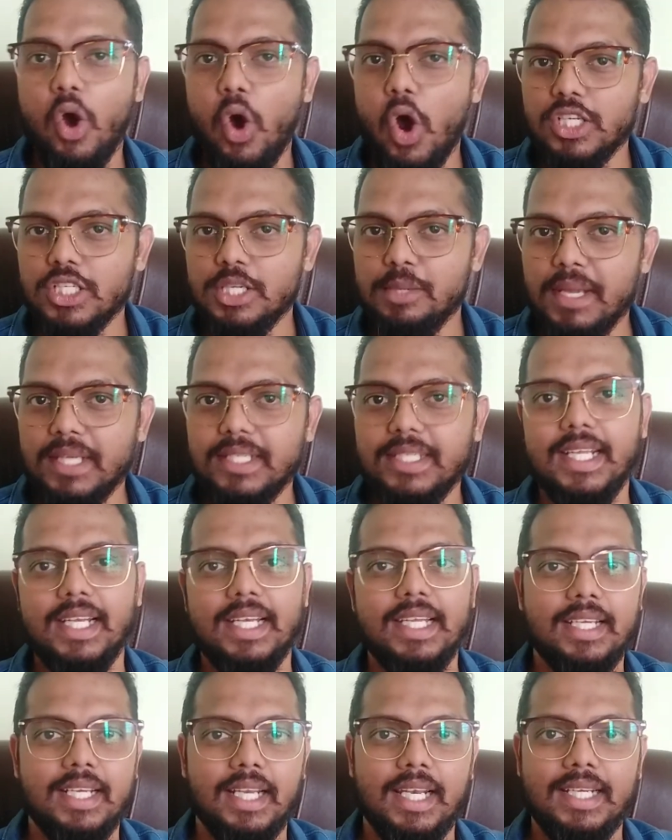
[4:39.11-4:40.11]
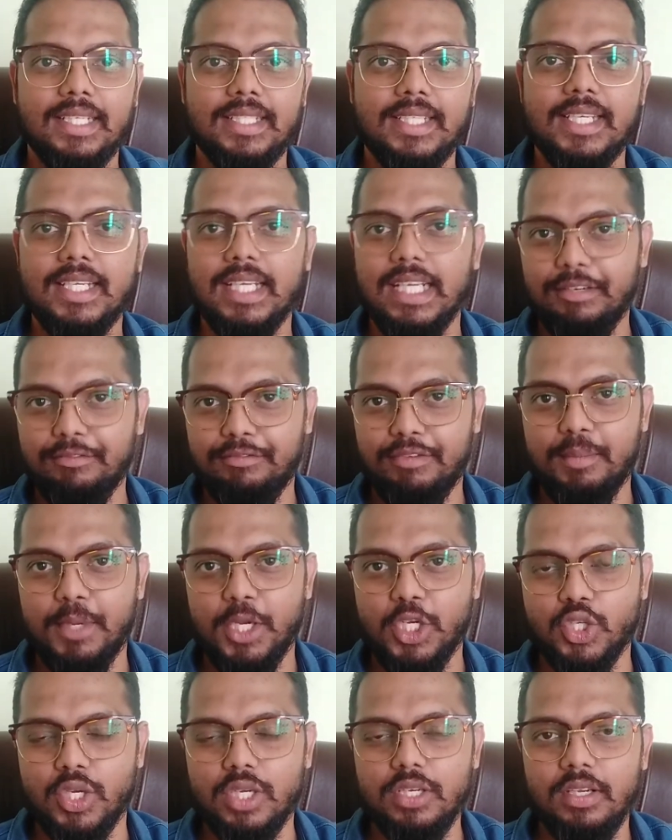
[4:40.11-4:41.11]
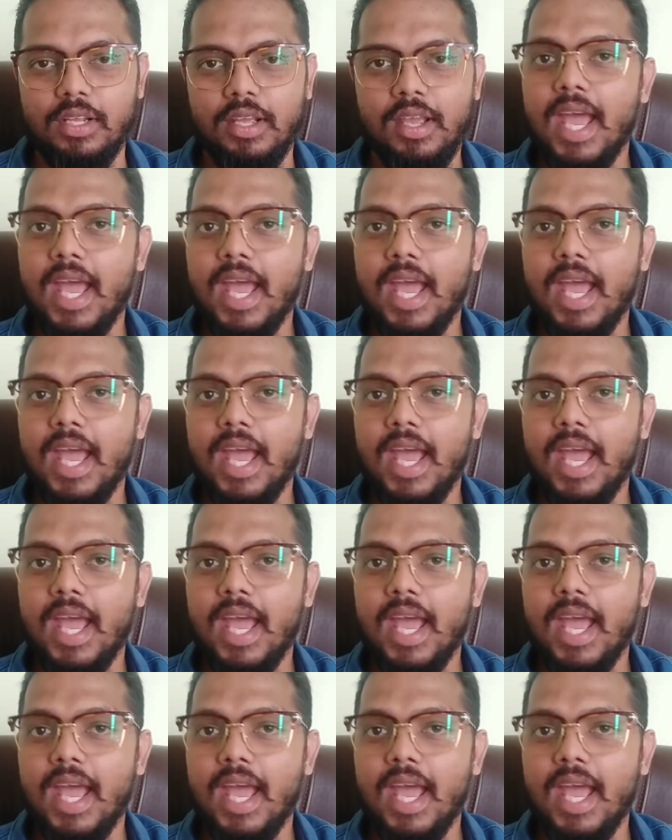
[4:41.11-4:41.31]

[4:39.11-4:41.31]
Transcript: automatically collected information,